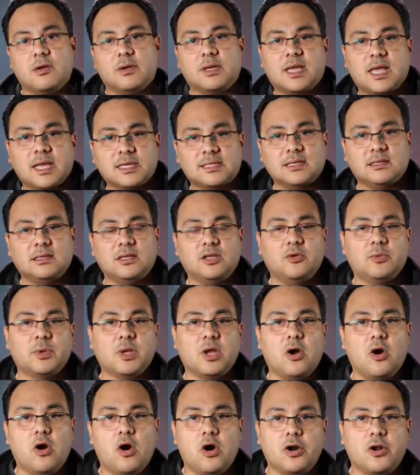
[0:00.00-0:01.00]
It gets a little bit
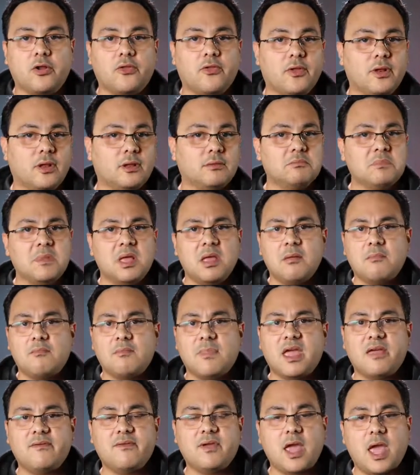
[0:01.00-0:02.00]
harder than it,
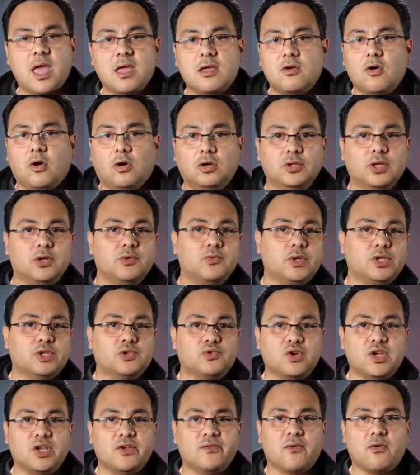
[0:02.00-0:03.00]
maybe a Golden
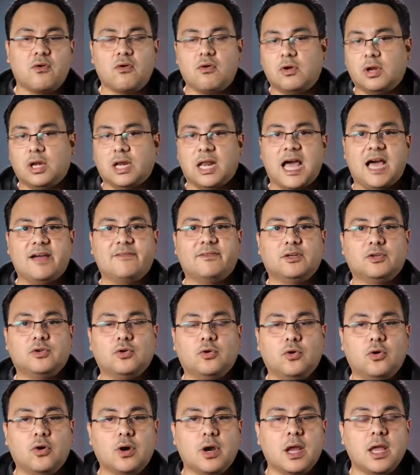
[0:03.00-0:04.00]
Retriever or
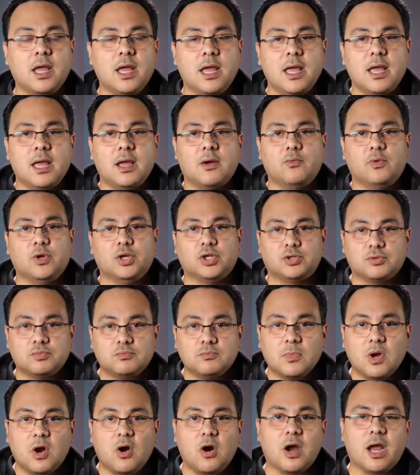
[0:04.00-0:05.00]
Labrador, which
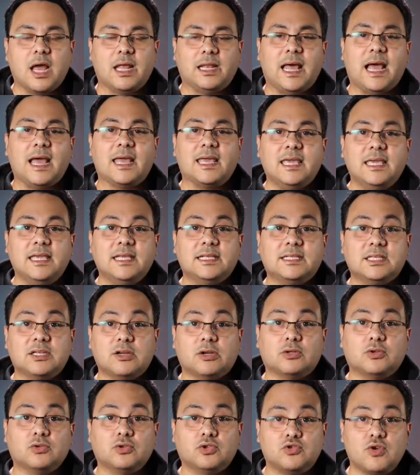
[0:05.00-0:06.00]
are a lot easier
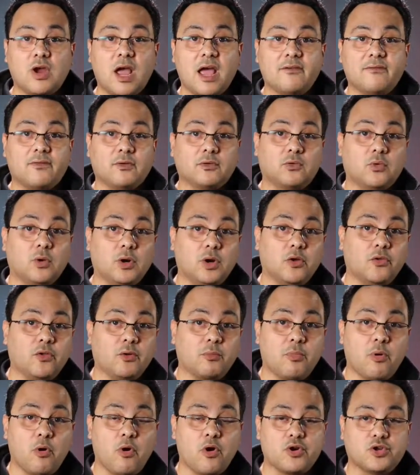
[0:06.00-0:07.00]
to transfer to another
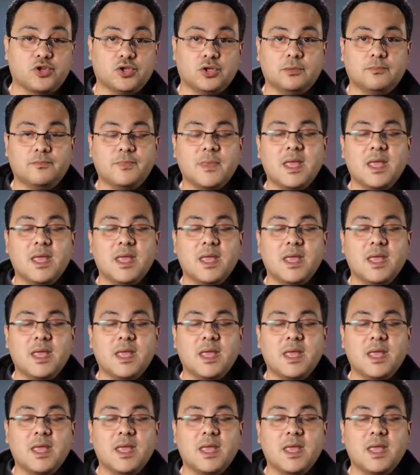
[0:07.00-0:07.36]
person.